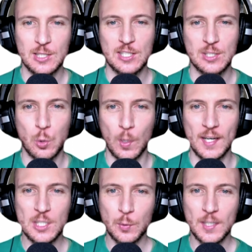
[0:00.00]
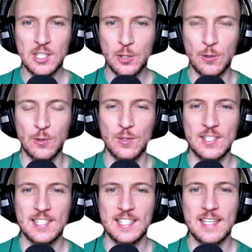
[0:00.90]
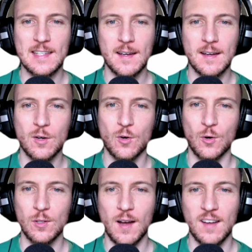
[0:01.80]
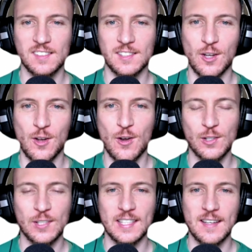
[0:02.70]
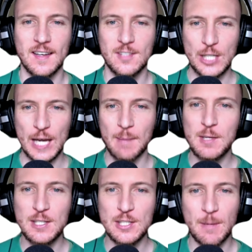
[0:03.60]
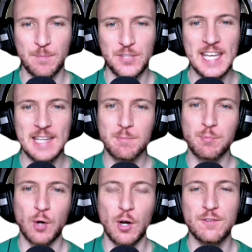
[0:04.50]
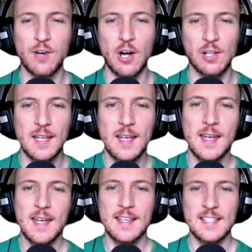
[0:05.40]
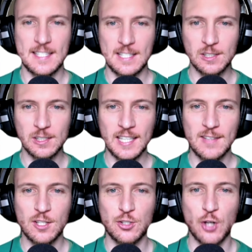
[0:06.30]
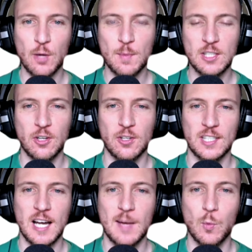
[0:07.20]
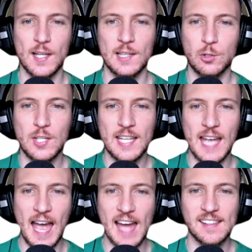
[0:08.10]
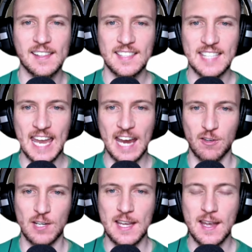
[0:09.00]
2022 Senior All-Ireland Hurling Championship team profile, still in the Joe McDonagh Cup. We're looking at Kerry.